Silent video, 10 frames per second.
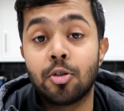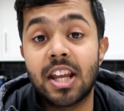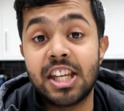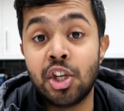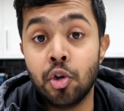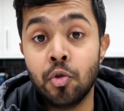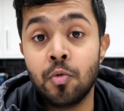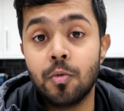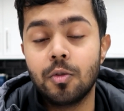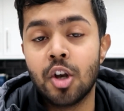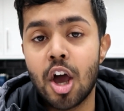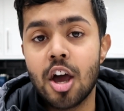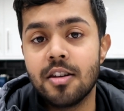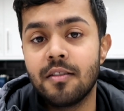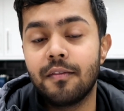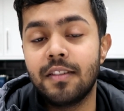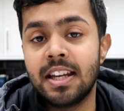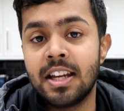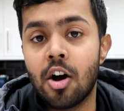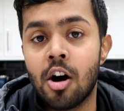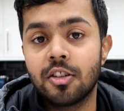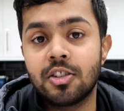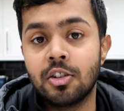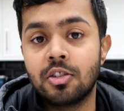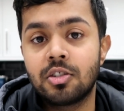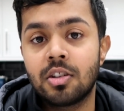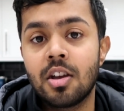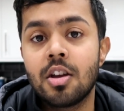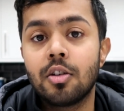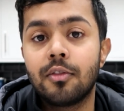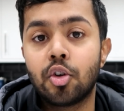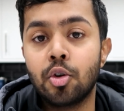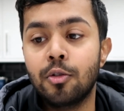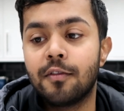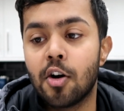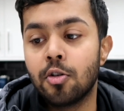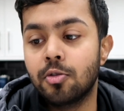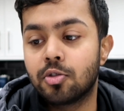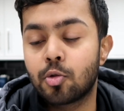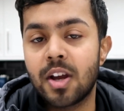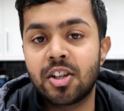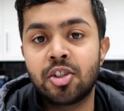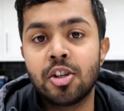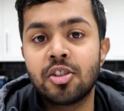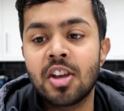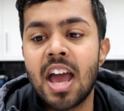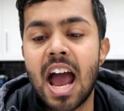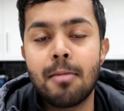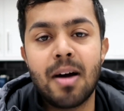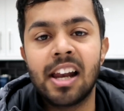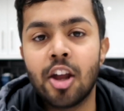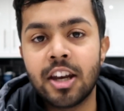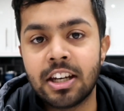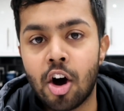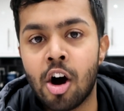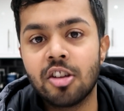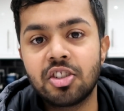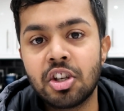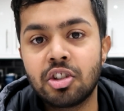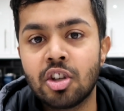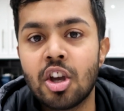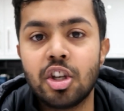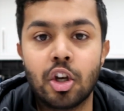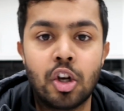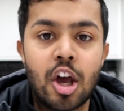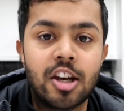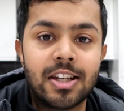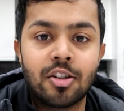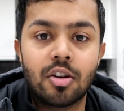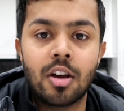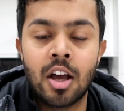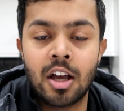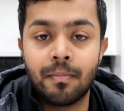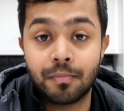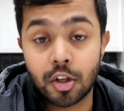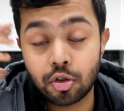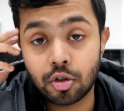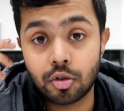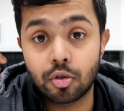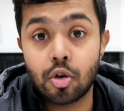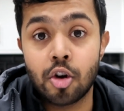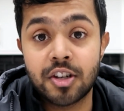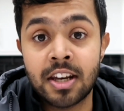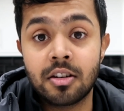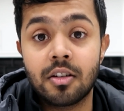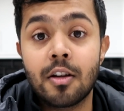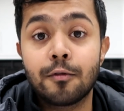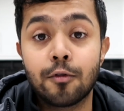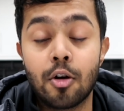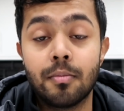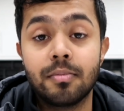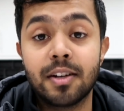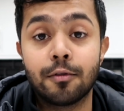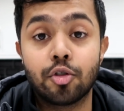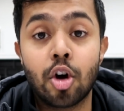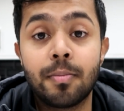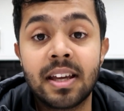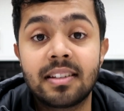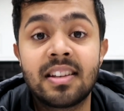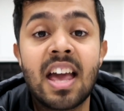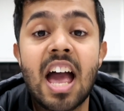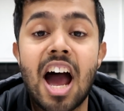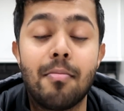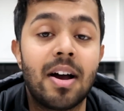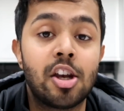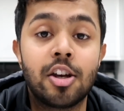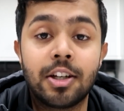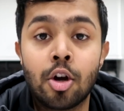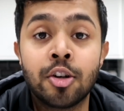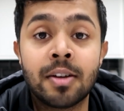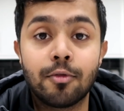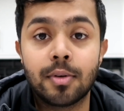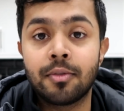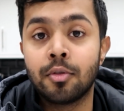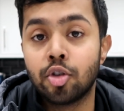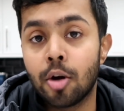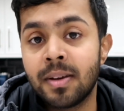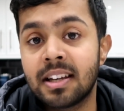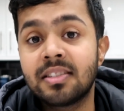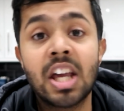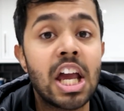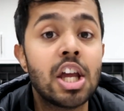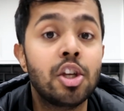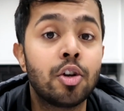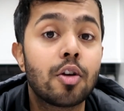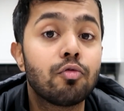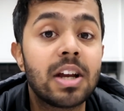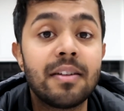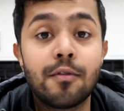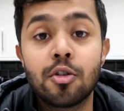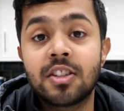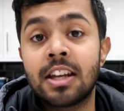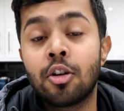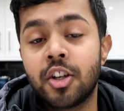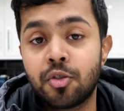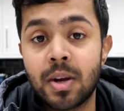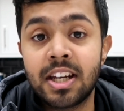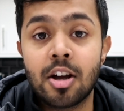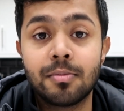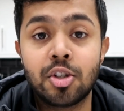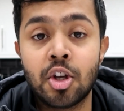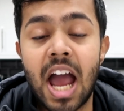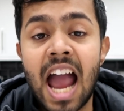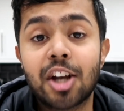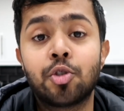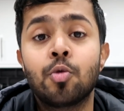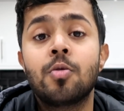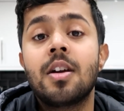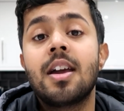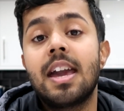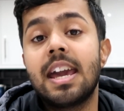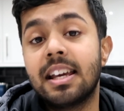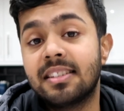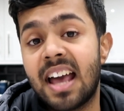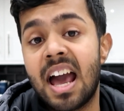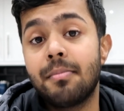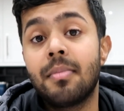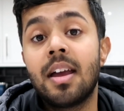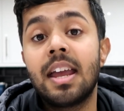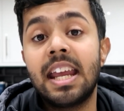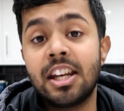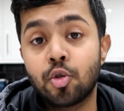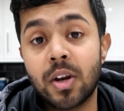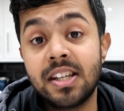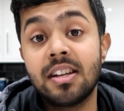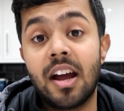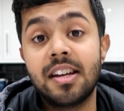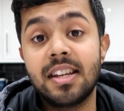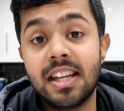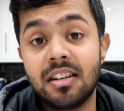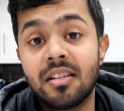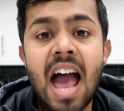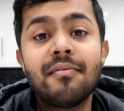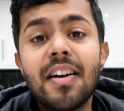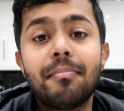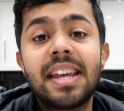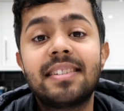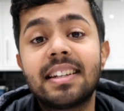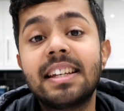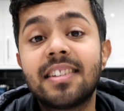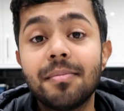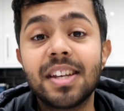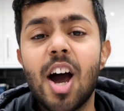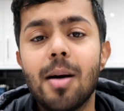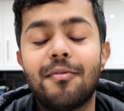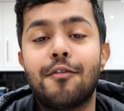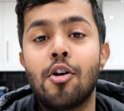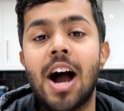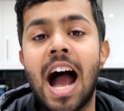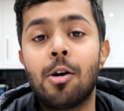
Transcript: that you learn the answers to those questions, and by learning the answers, you're learning content from different topics, and by learning content from different topics, you can reinforce that knowledge when it comes to your actual exam in 2019. And that basically sums it up for